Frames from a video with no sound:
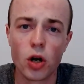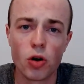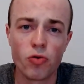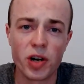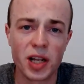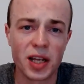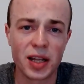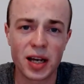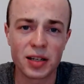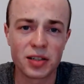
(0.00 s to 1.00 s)
really
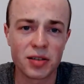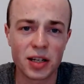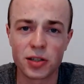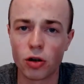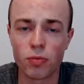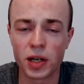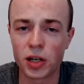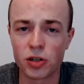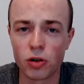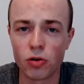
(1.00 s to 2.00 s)
that's no big
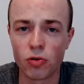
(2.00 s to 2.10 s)
issue.